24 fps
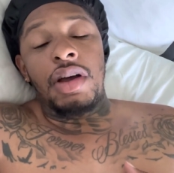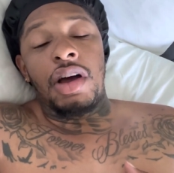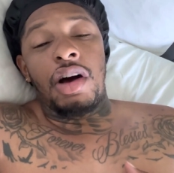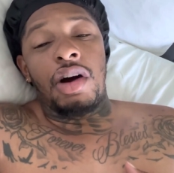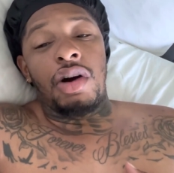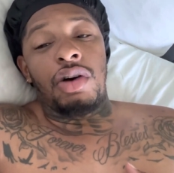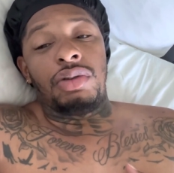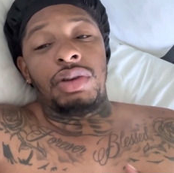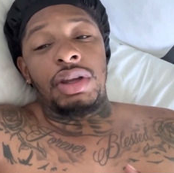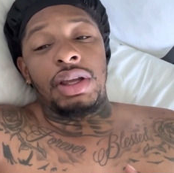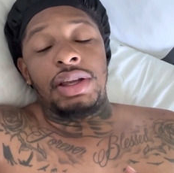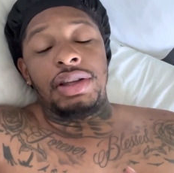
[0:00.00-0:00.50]

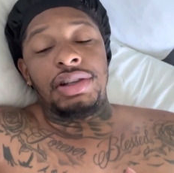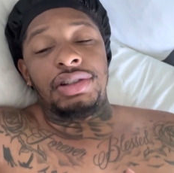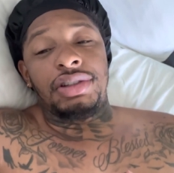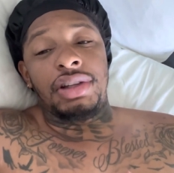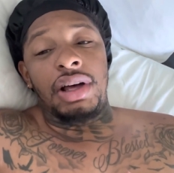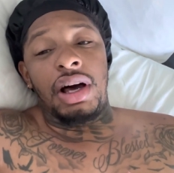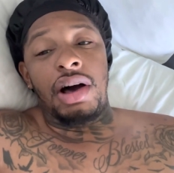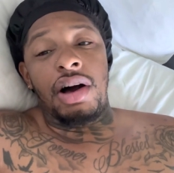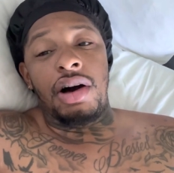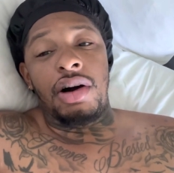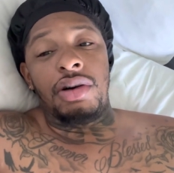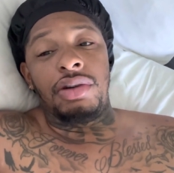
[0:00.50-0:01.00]
on these
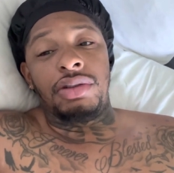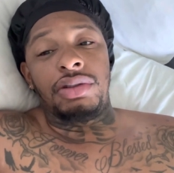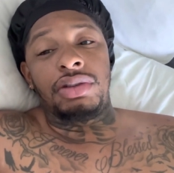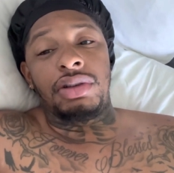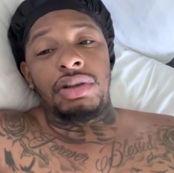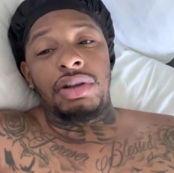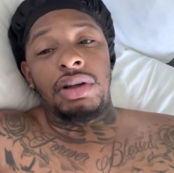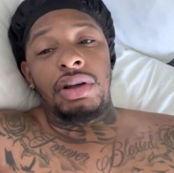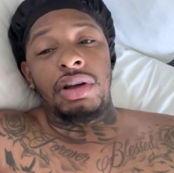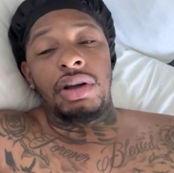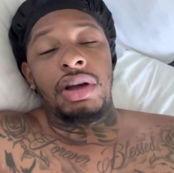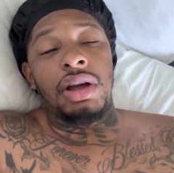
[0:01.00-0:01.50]
dogs.
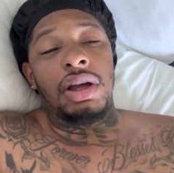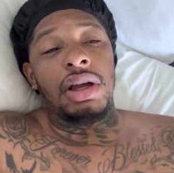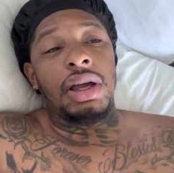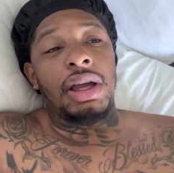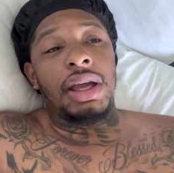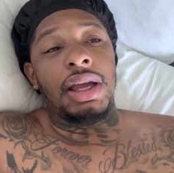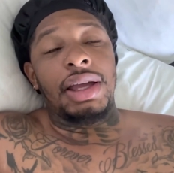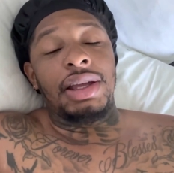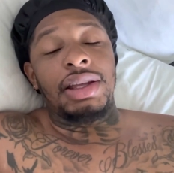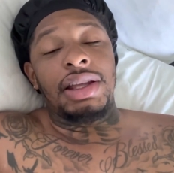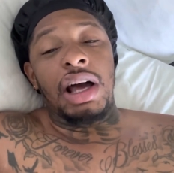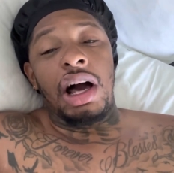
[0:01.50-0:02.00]

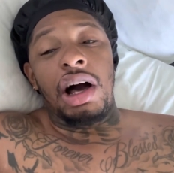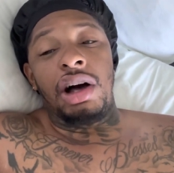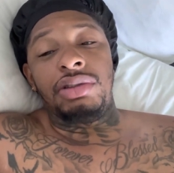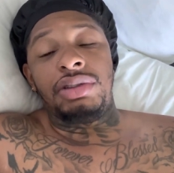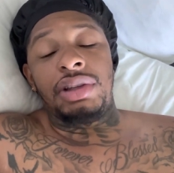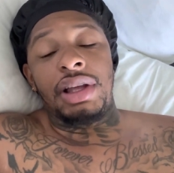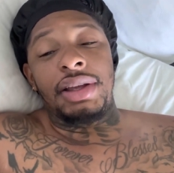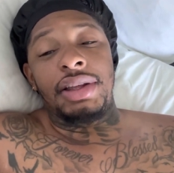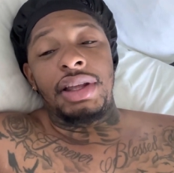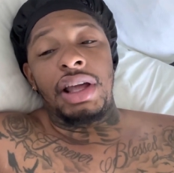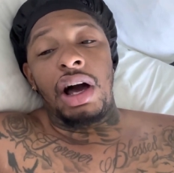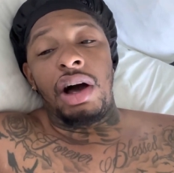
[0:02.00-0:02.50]
And y'all
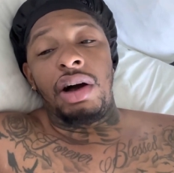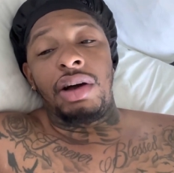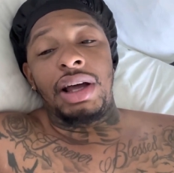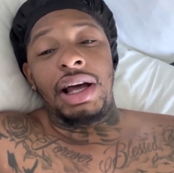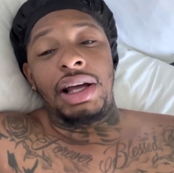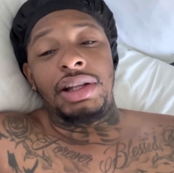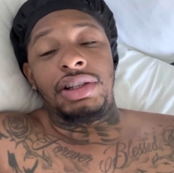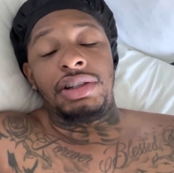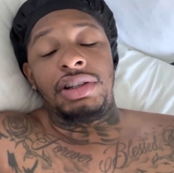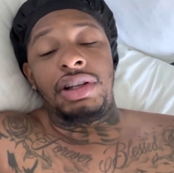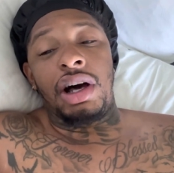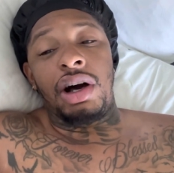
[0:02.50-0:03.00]
think y'all
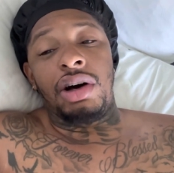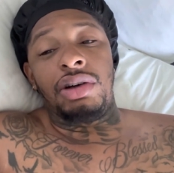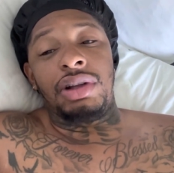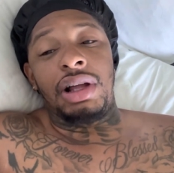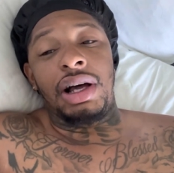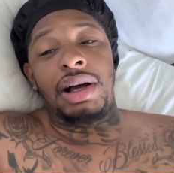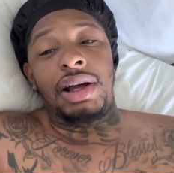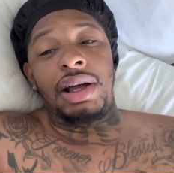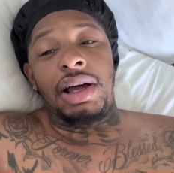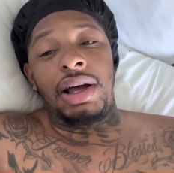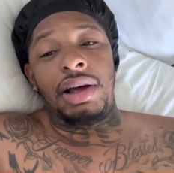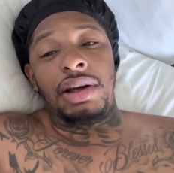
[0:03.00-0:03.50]
got the dogs
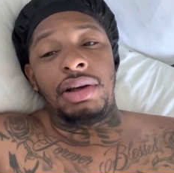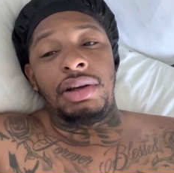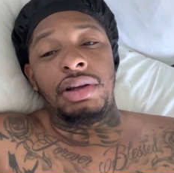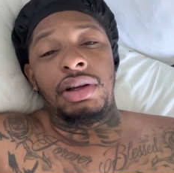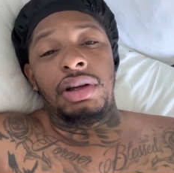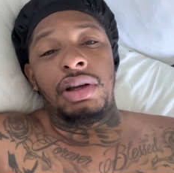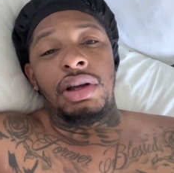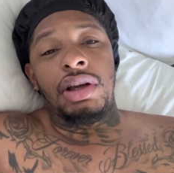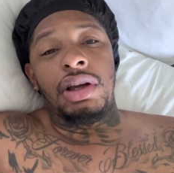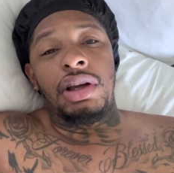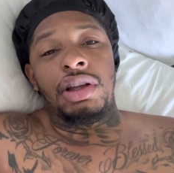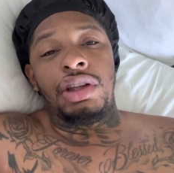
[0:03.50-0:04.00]
I got.
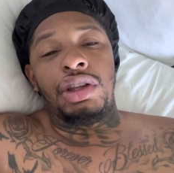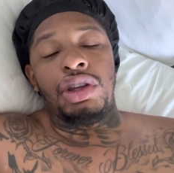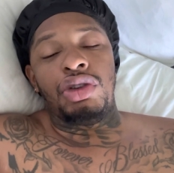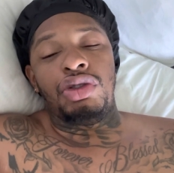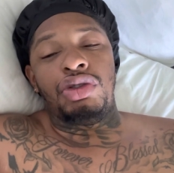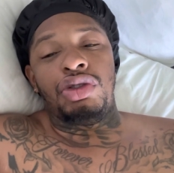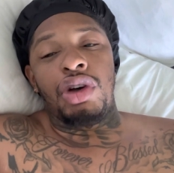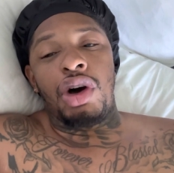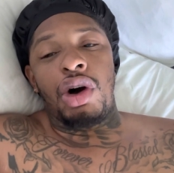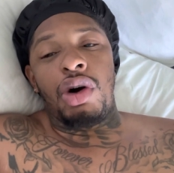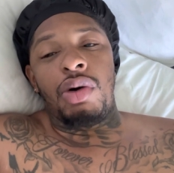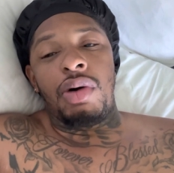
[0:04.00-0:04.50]
You
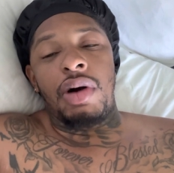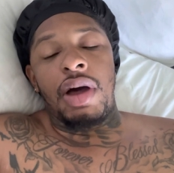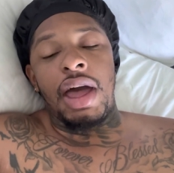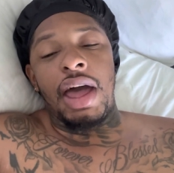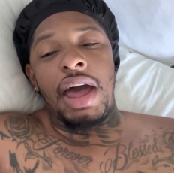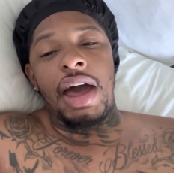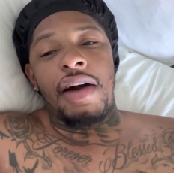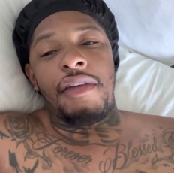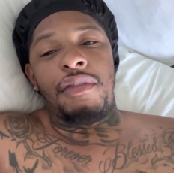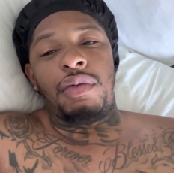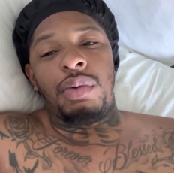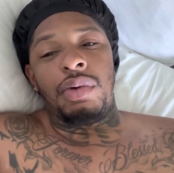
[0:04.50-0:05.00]
don't
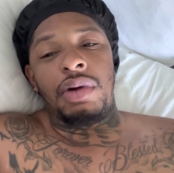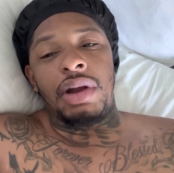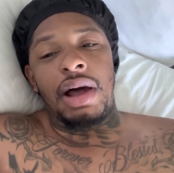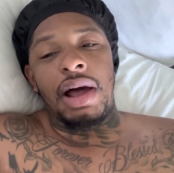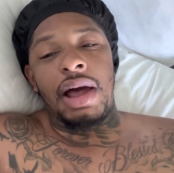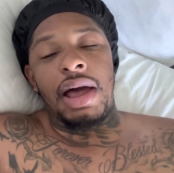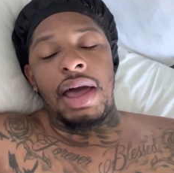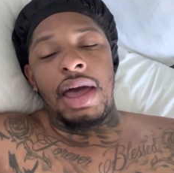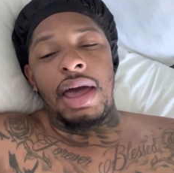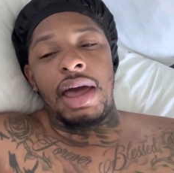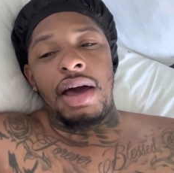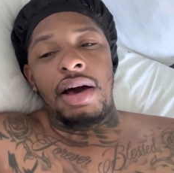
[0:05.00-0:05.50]
have what
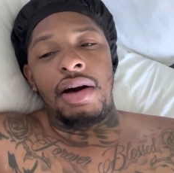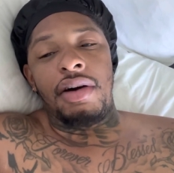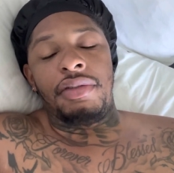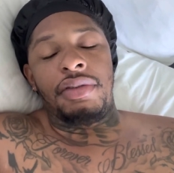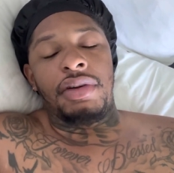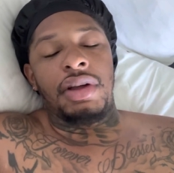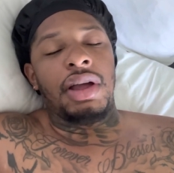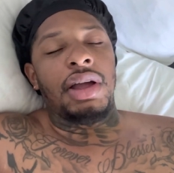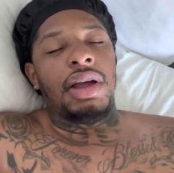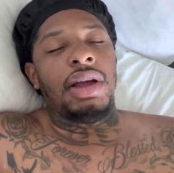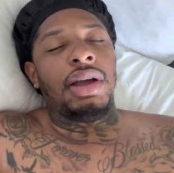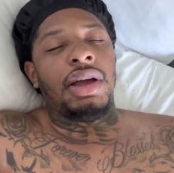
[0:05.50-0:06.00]
I have.
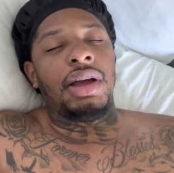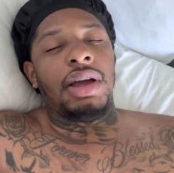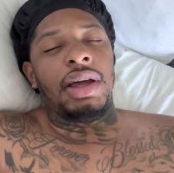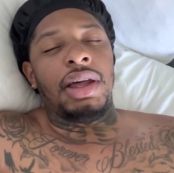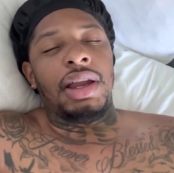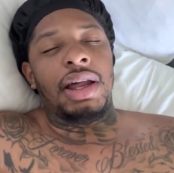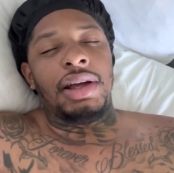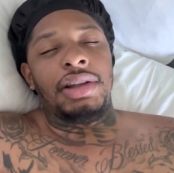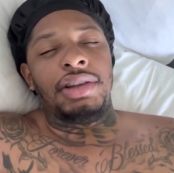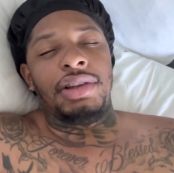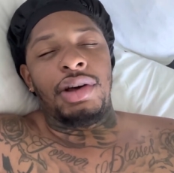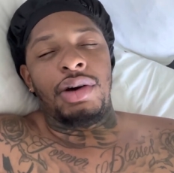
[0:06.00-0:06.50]

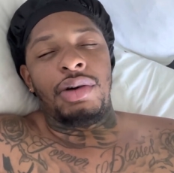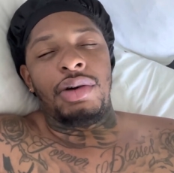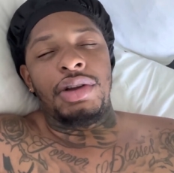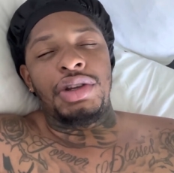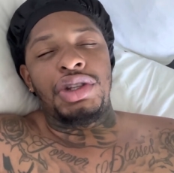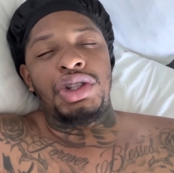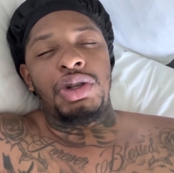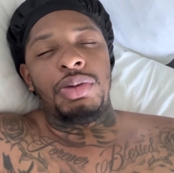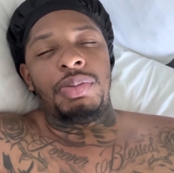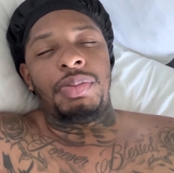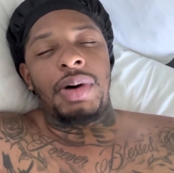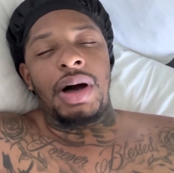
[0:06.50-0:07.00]
And I know
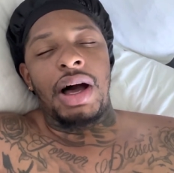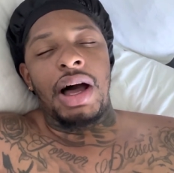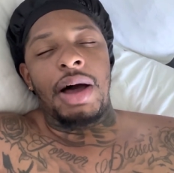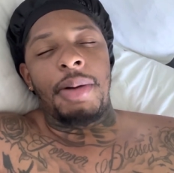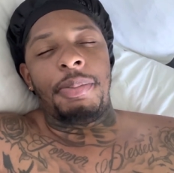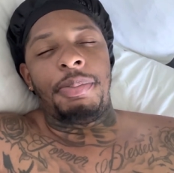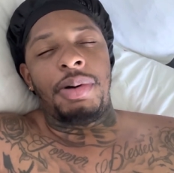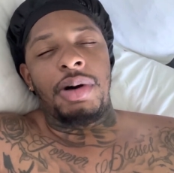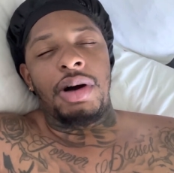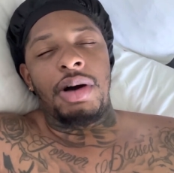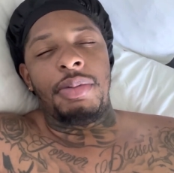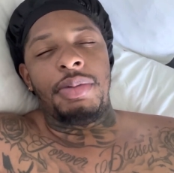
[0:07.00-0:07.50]
that you
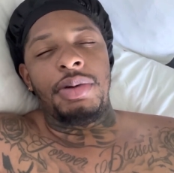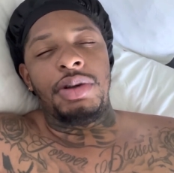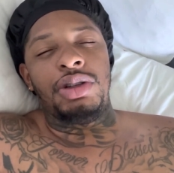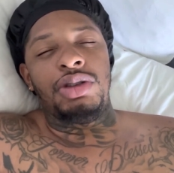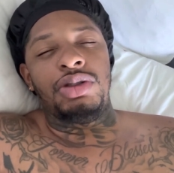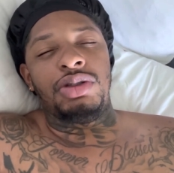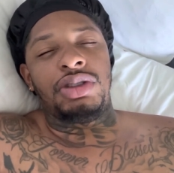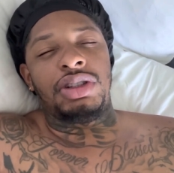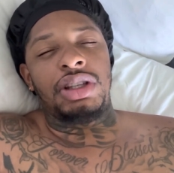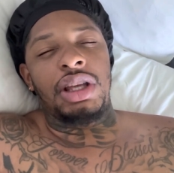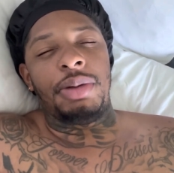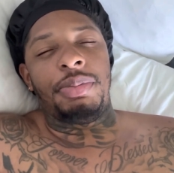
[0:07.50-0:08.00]
buying puppies,
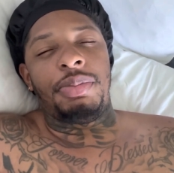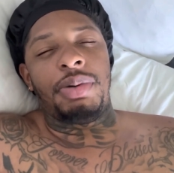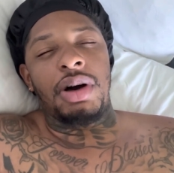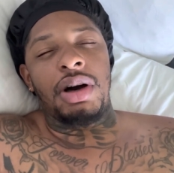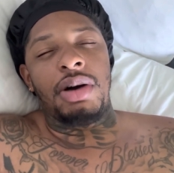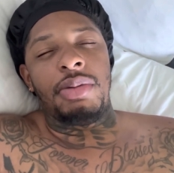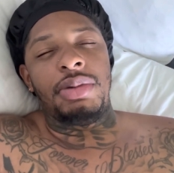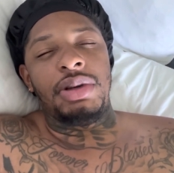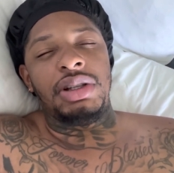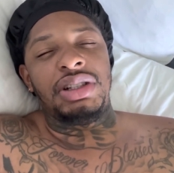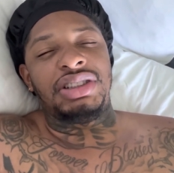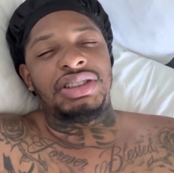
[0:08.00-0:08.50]
you see
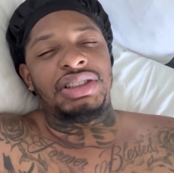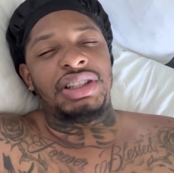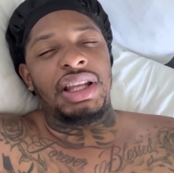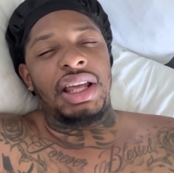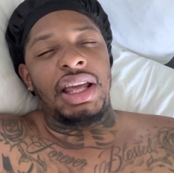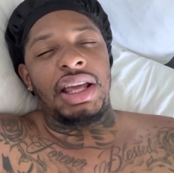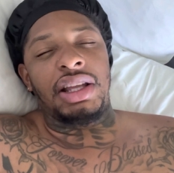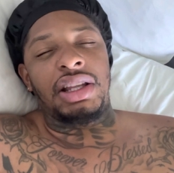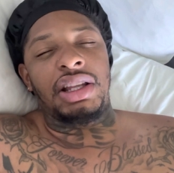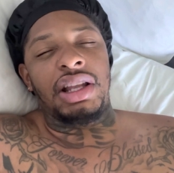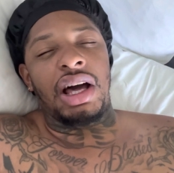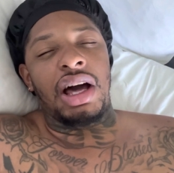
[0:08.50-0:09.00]
puppies,
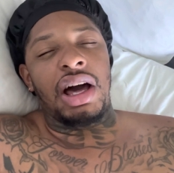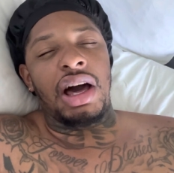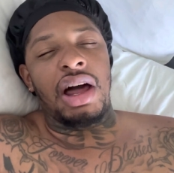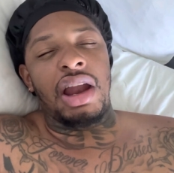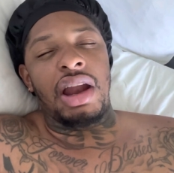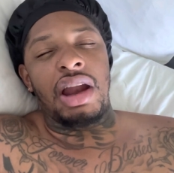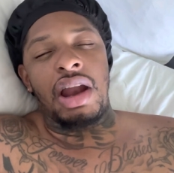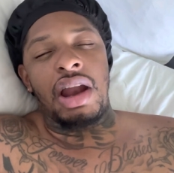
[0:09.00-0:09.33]
stick, da, da,